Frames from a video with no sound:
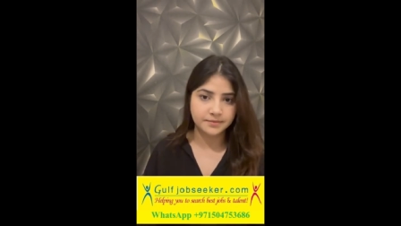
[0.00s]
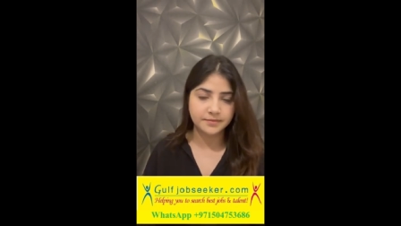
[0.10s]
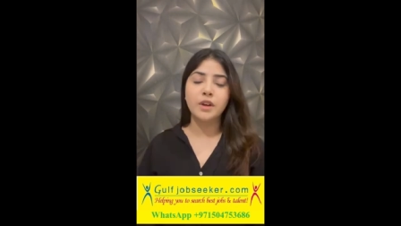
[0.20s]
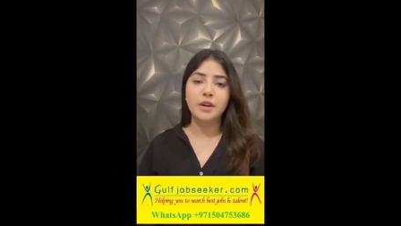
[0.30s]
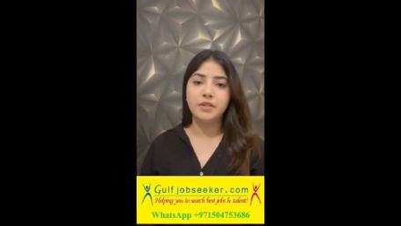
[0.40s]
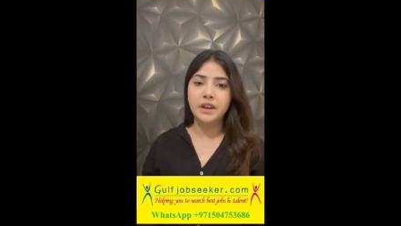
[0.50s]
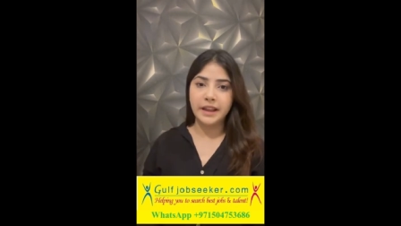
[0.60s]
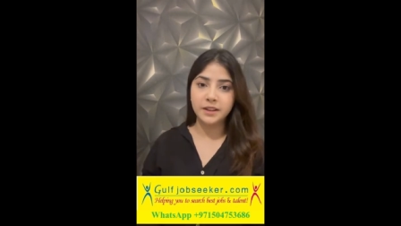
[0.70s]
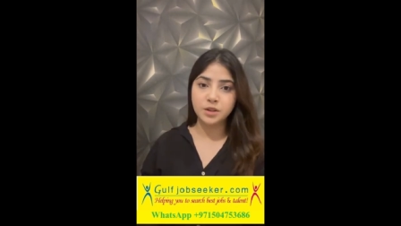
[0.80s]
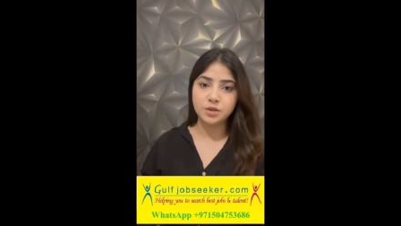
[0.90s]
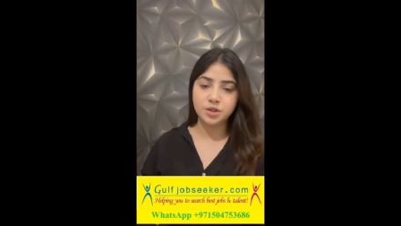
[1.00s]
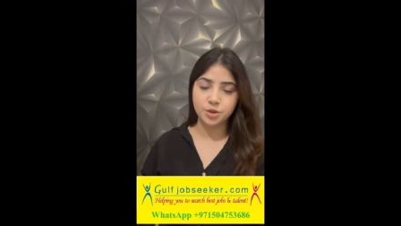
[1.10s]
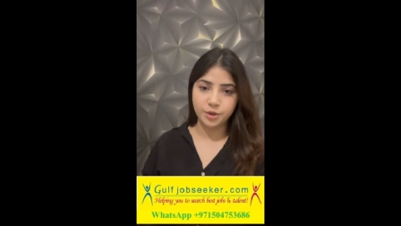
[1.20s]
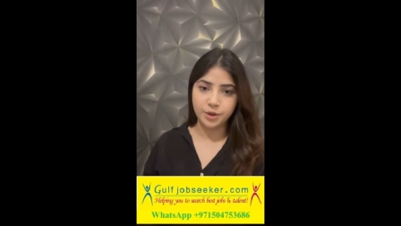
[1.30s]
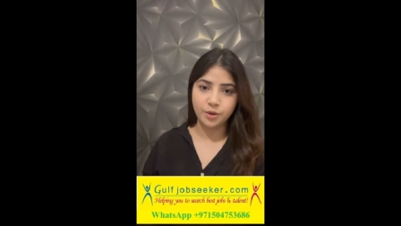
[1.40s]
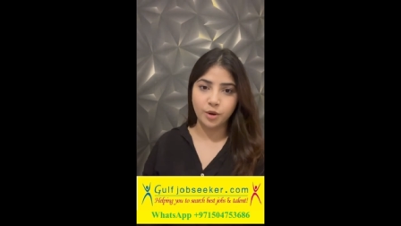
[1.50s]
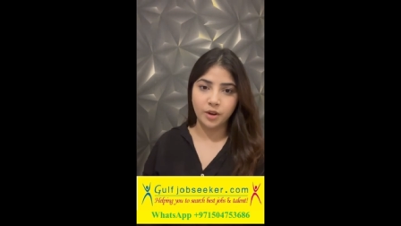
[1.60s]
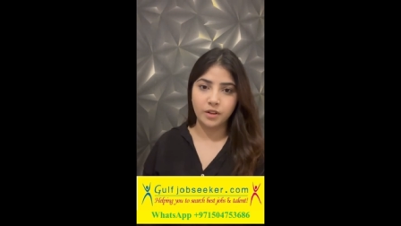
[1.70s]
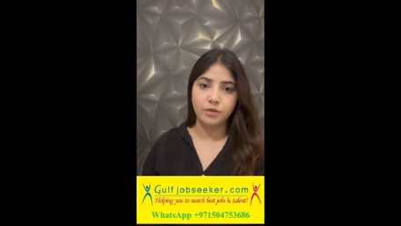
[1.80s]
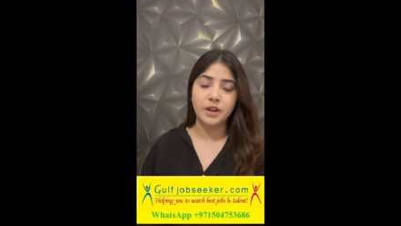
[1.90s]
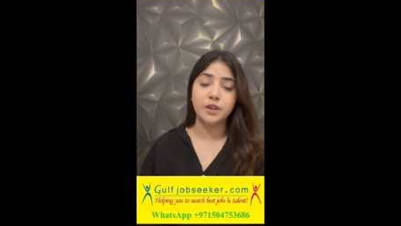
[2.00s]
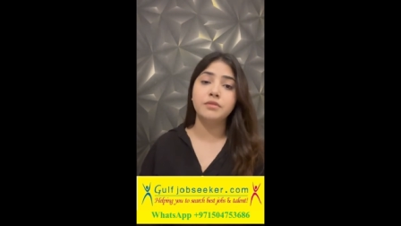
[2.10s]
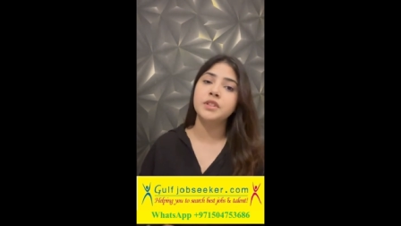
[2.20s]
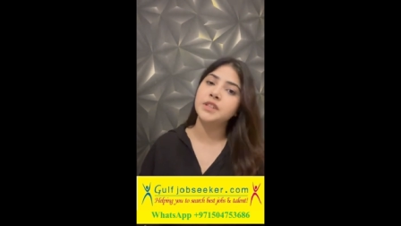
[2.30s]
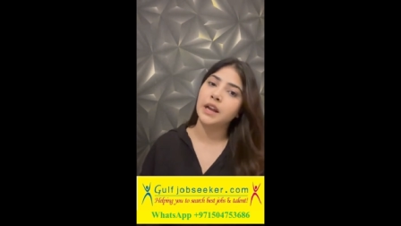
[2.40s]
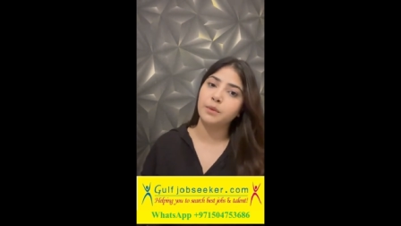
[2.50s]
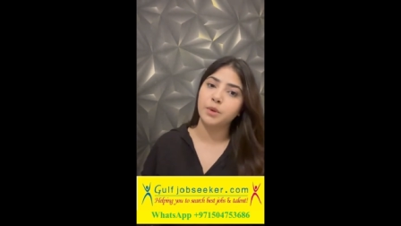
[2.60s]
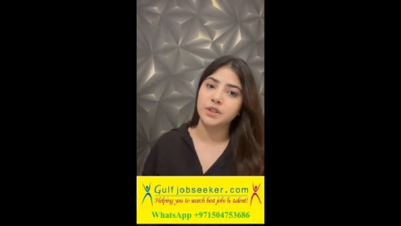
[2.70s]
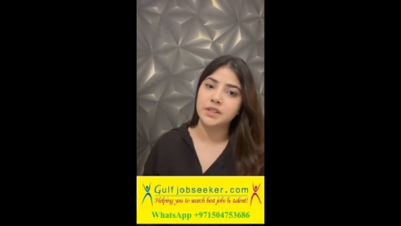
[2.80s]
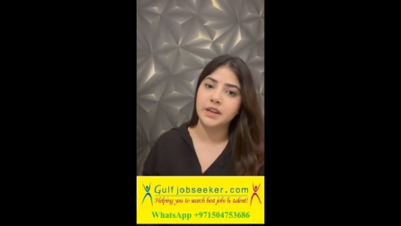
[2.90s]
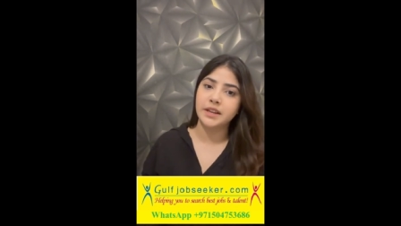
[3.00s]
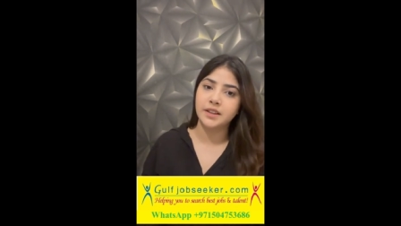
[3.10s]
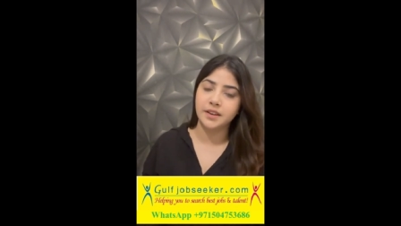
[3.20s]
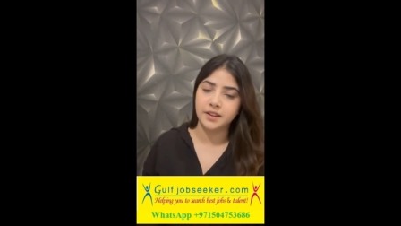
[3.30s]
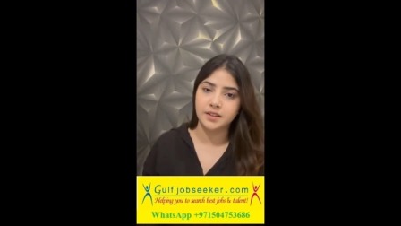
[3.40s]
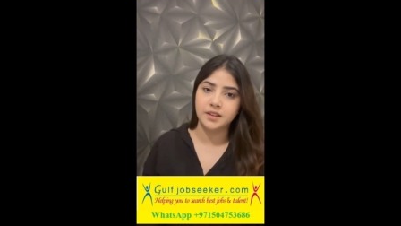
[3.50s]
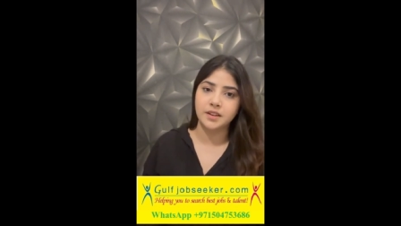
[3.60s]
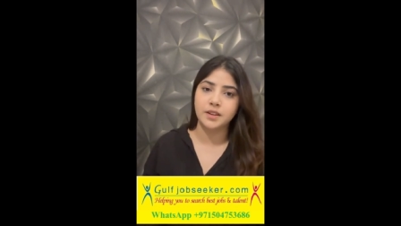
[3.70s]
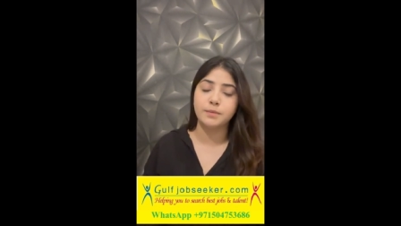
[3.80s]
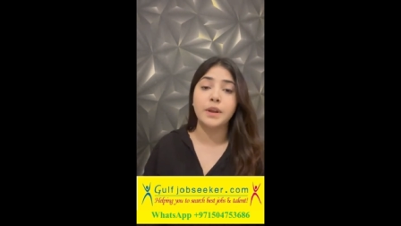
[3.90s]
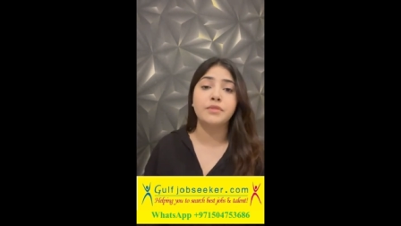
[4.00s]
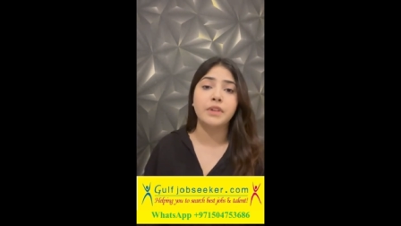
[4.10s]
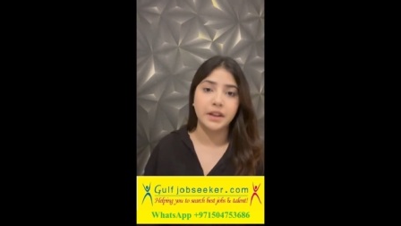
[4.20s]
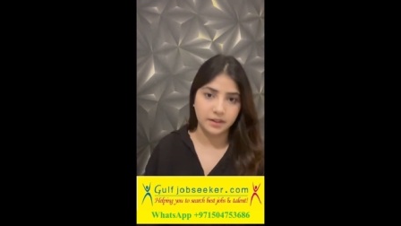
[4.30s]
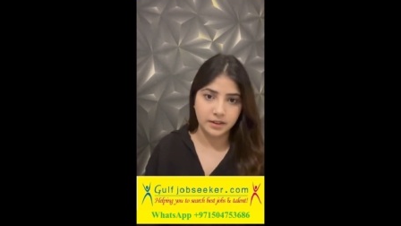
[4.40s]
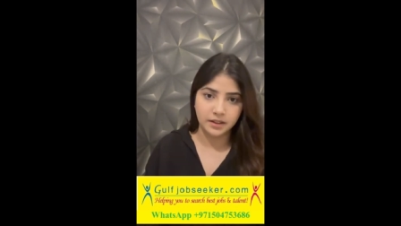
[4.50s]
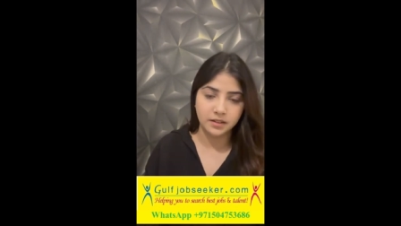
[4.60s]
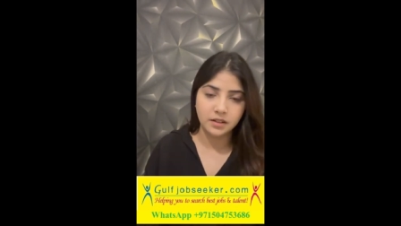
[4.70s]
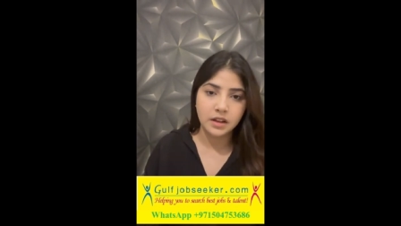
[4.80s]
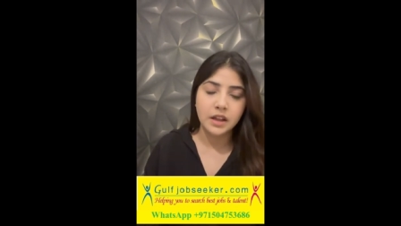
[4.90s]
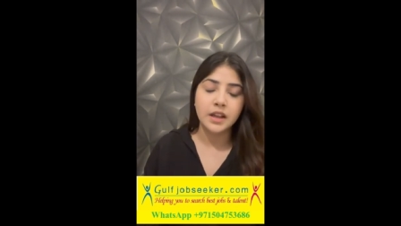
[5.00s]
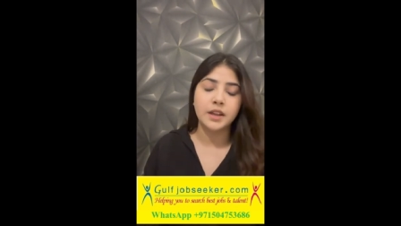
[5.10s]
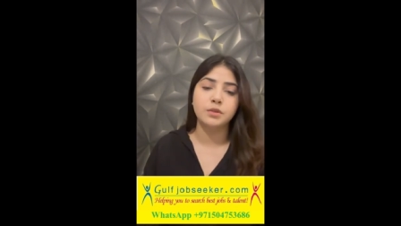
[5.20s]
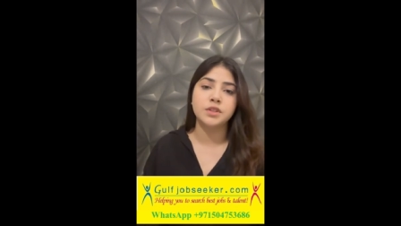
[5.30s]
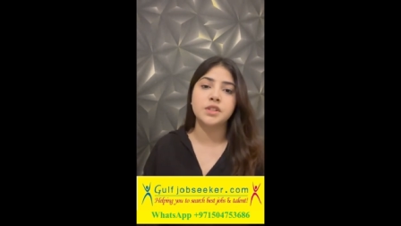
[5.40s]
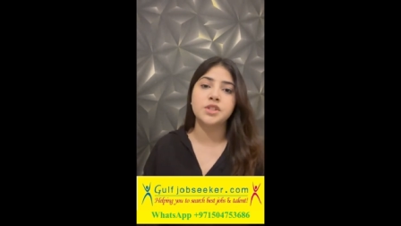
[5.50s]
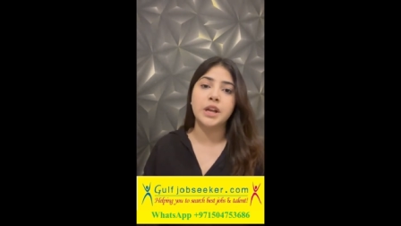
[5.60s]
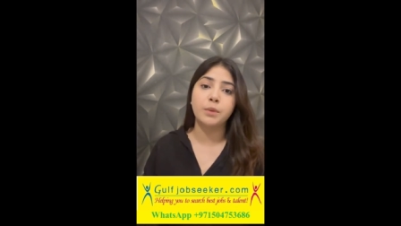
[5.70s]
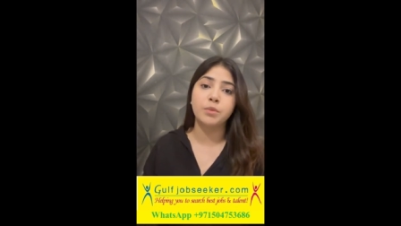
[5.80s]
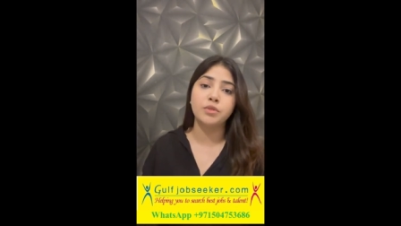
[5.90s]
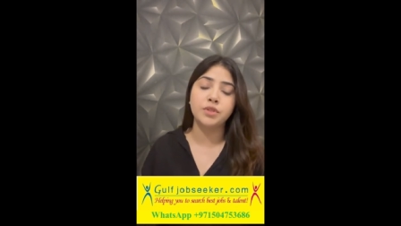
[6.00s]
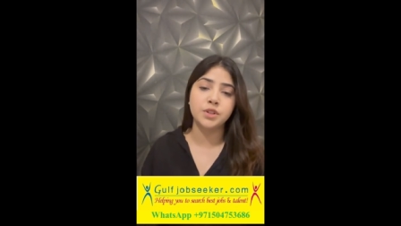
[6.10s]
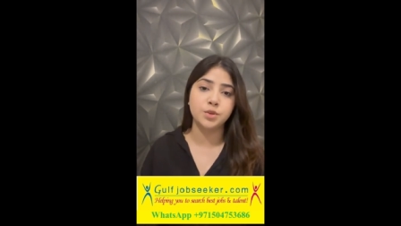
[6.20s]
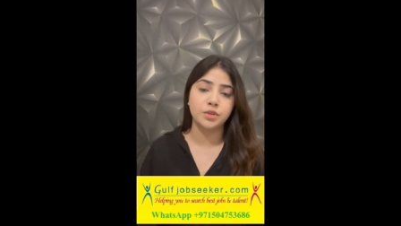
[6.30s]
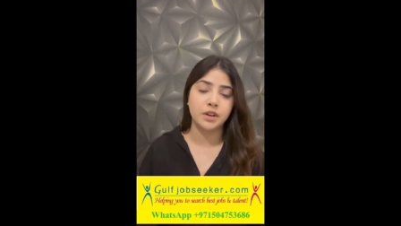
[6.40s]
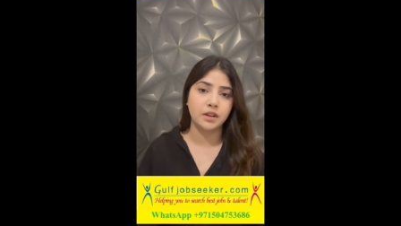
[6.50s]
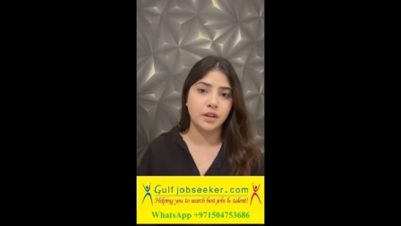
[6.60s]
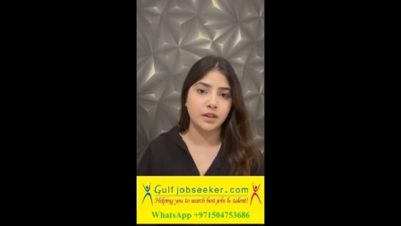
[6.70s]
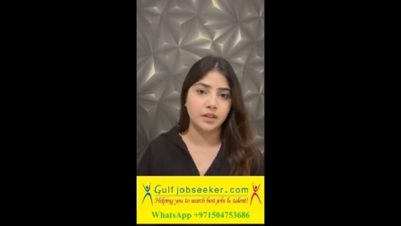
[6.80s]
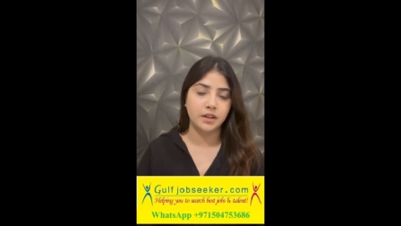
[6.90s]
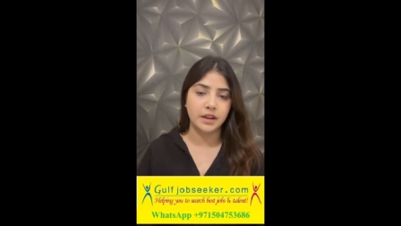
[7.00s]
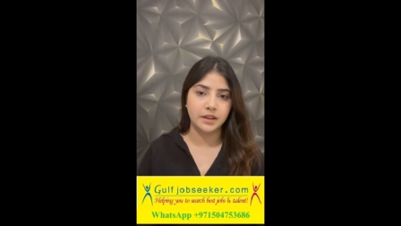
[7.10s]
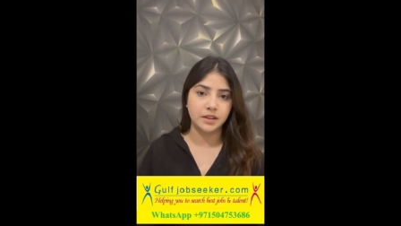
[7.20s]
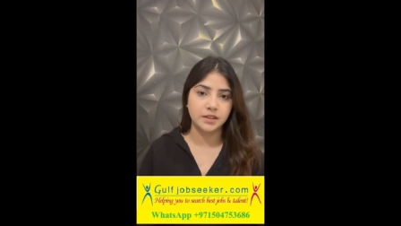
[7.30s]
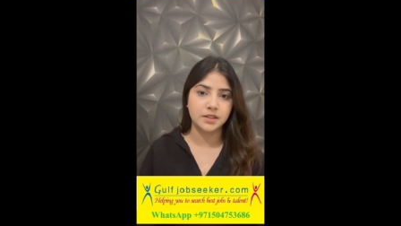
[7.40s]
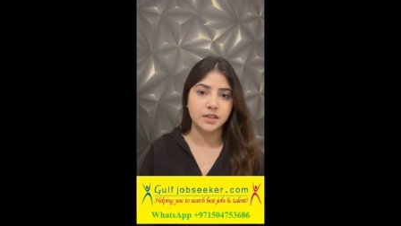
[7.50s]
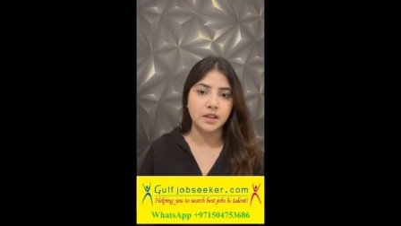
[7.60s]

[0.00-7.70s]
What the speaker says: I would like to show you all one of the chatbots that I created in my final year. It was a chatbot for student career guidance.